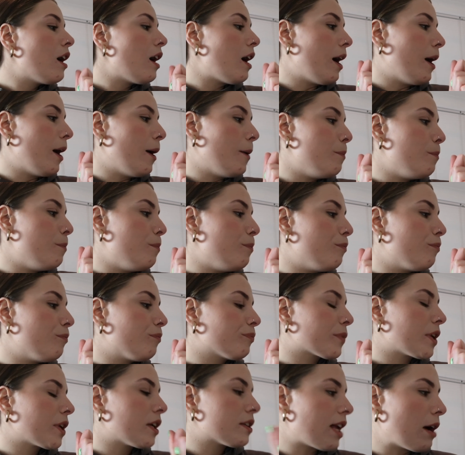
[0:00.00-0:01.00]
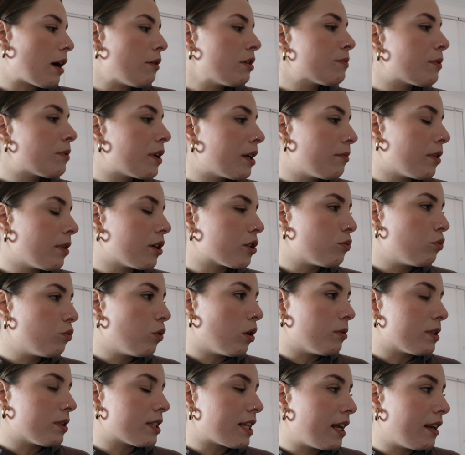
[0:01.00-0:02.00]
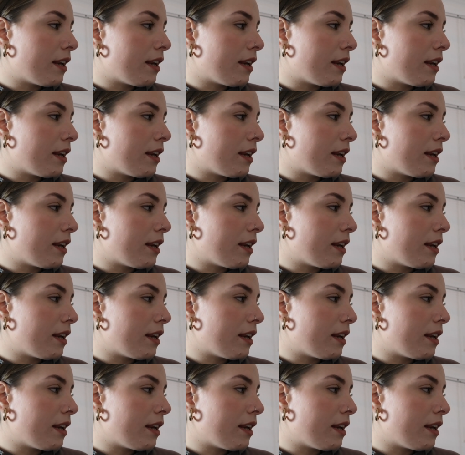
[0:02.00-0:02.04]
So that was pretty much what was